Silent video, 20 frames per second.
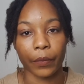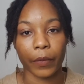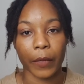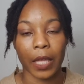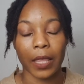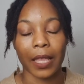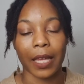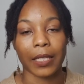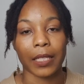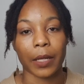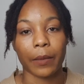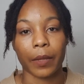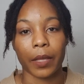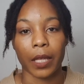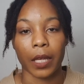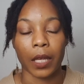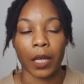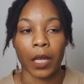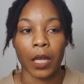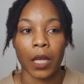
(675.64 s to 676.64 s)
that type of
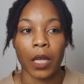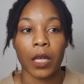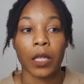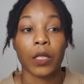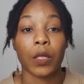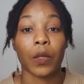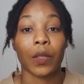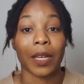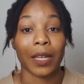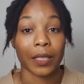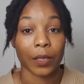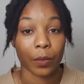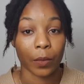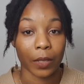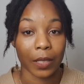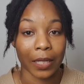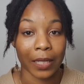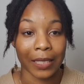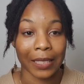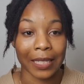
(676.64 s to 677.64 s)
thing. So that's what
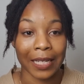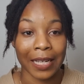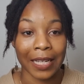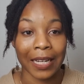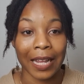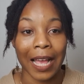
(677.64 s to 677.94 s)
they did,